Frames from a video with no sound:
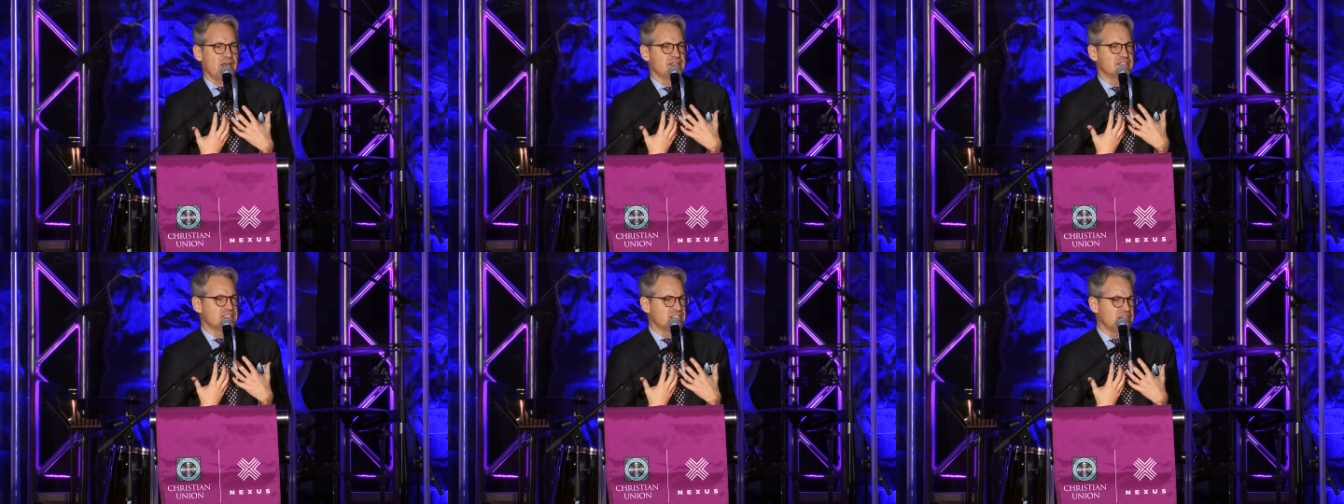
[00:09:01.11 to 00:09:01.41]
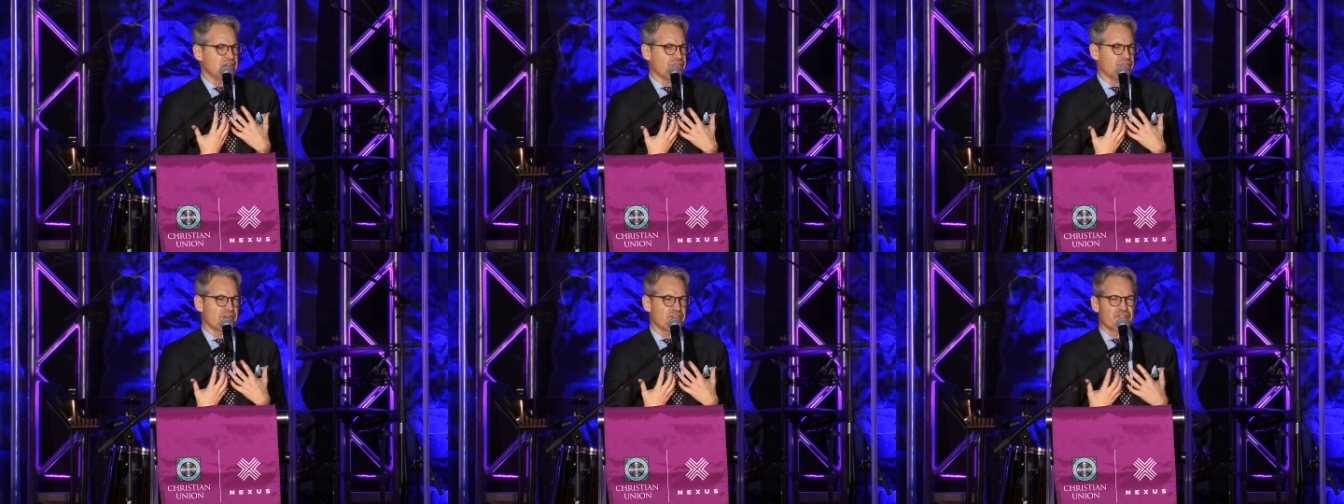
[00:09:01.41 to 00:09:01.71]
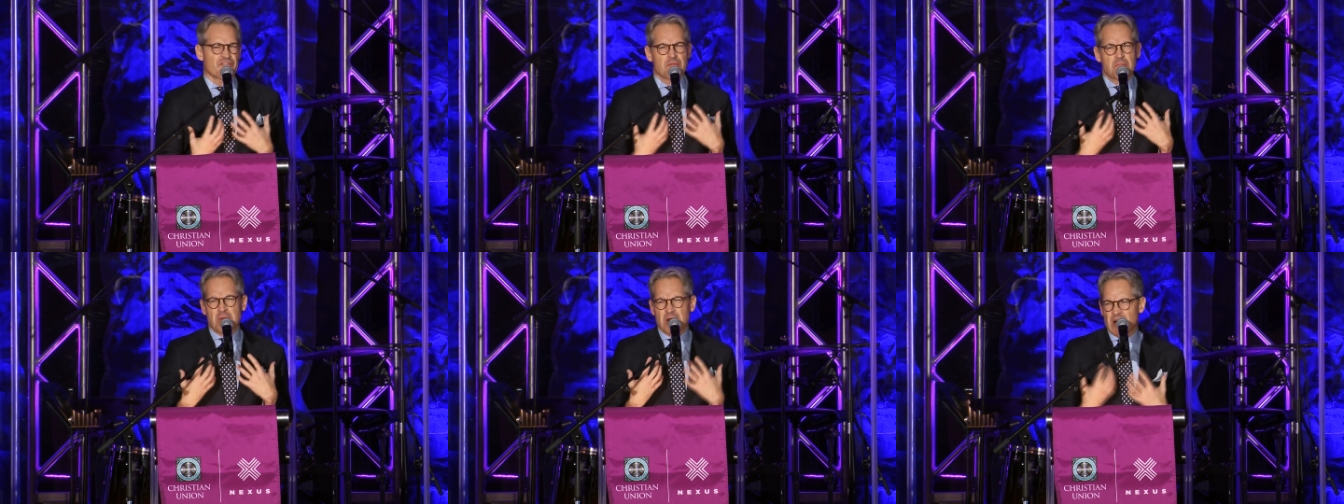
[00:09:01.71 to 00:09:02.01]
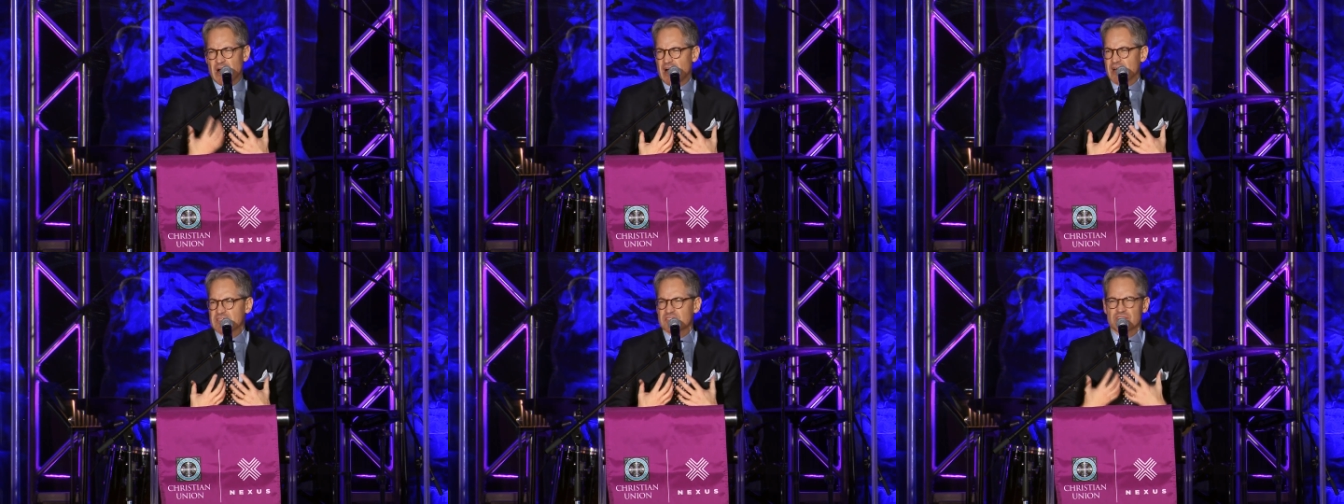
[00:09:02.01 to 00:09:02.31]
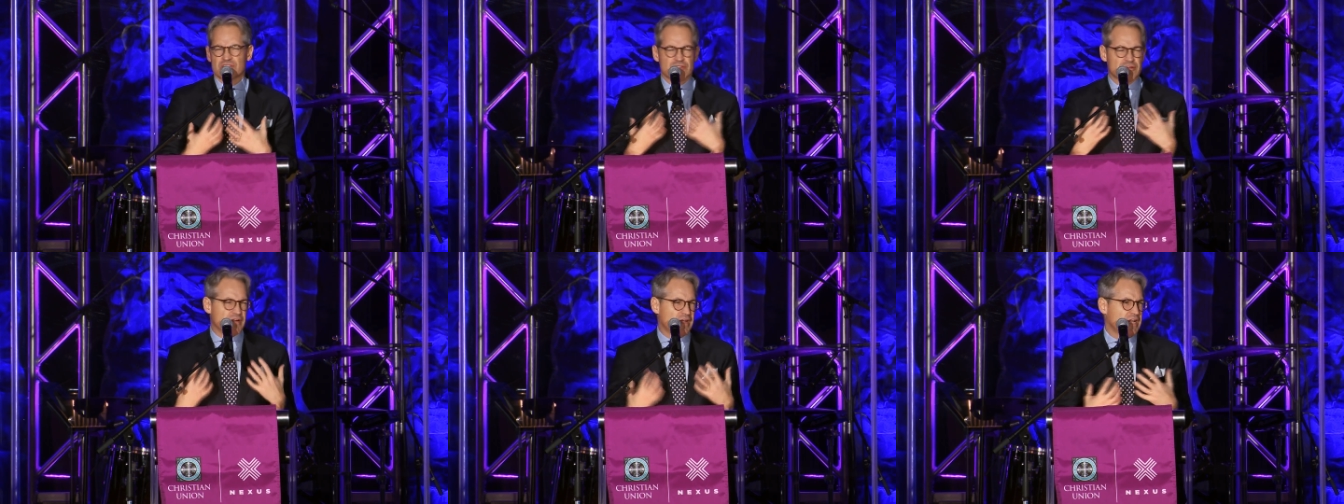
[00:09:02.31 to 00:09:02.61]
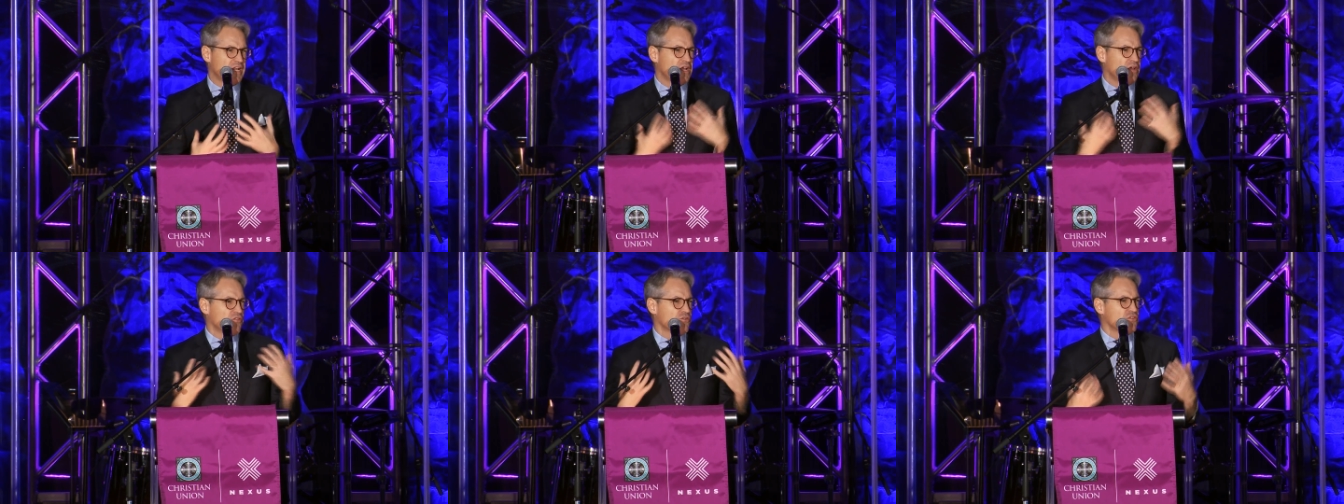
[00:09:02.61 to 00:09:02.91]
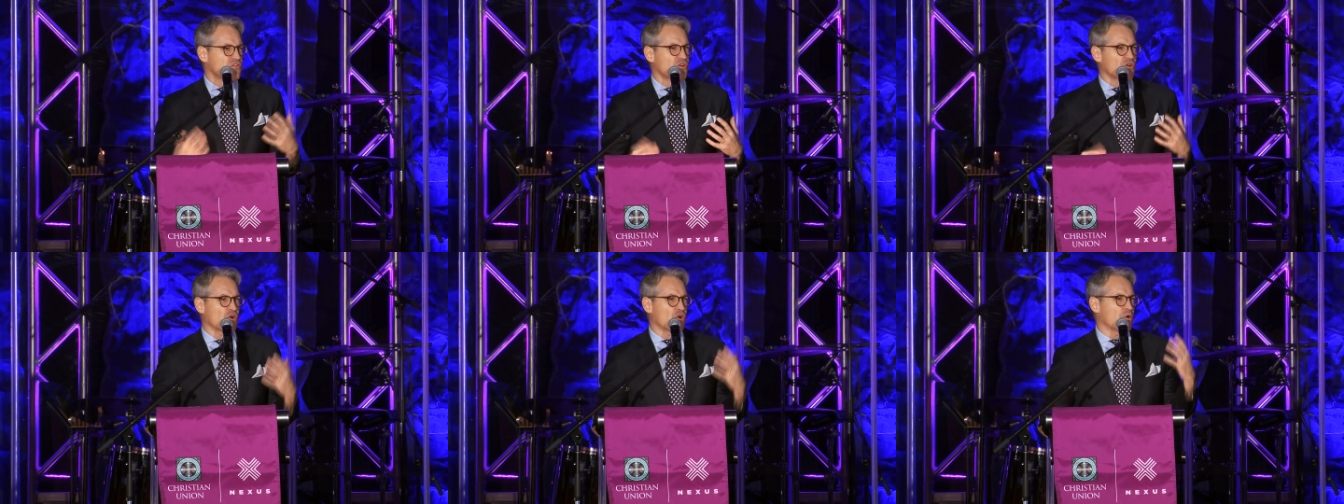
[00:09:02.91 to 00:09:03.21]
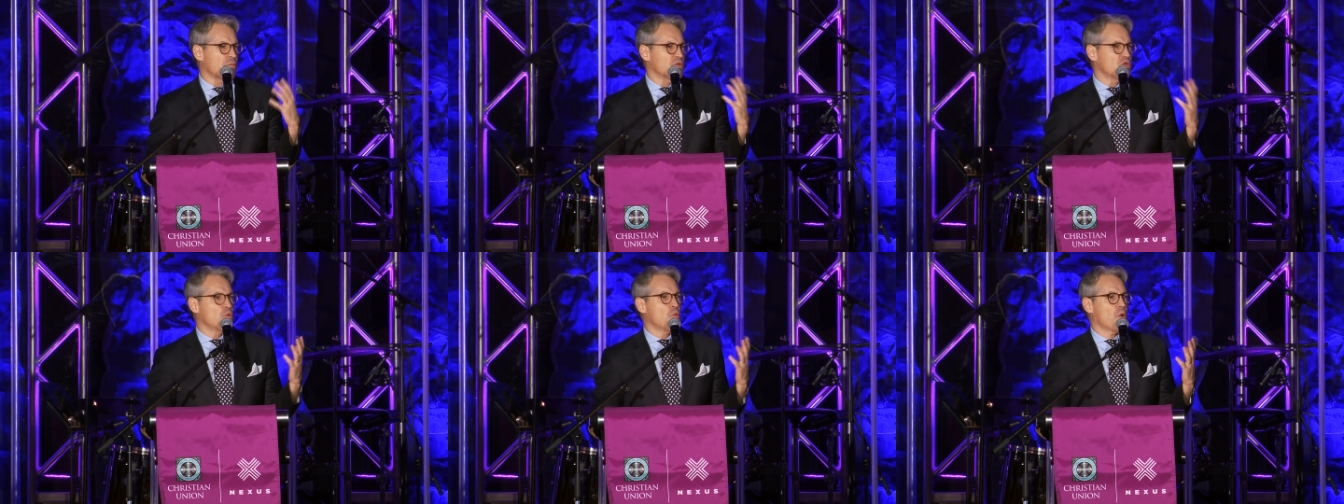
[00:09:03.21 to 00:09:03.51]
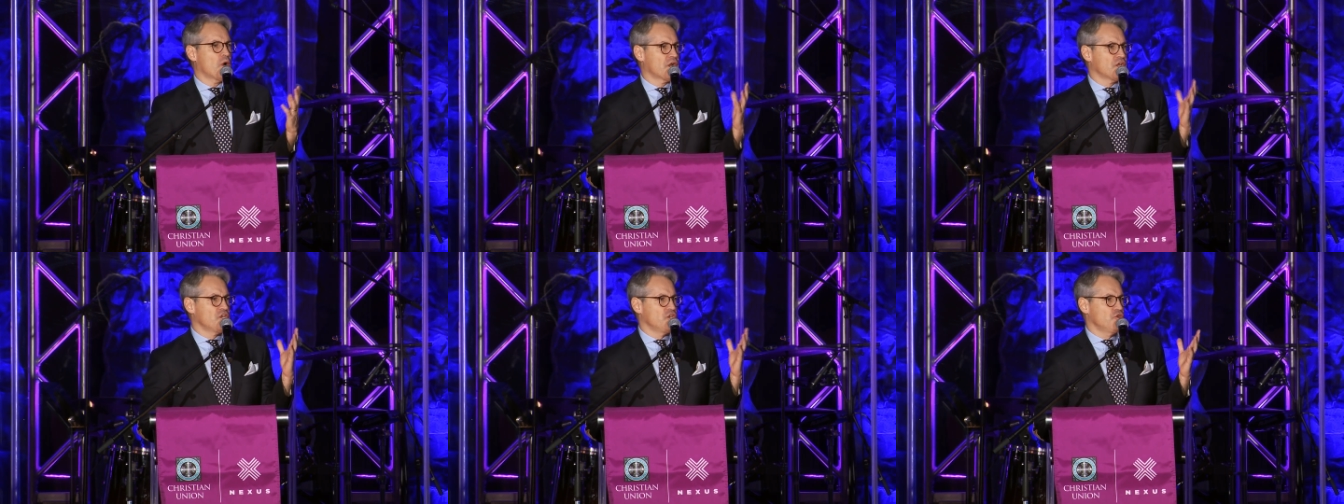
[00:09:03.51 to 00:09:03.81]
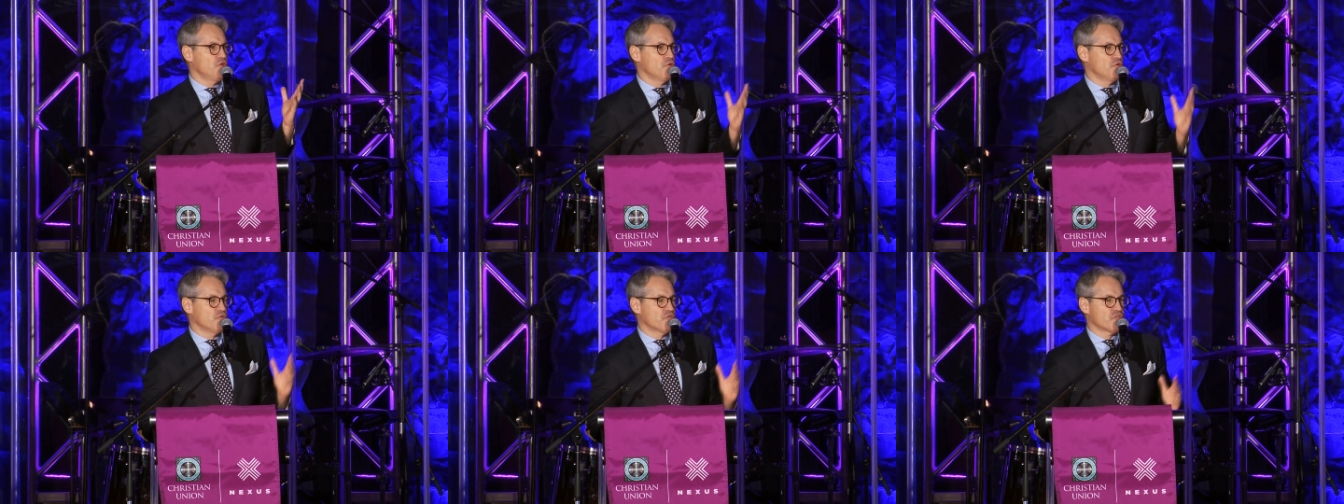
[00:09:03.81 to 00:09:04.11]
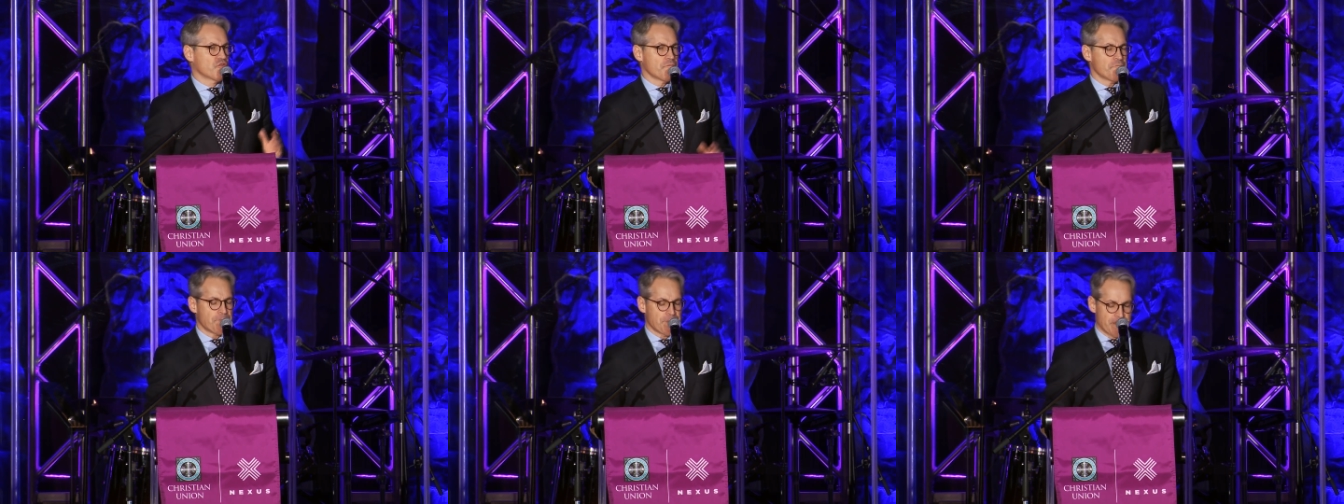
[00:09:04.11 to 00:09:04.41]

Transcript: It's different from guts or any other term you want to use.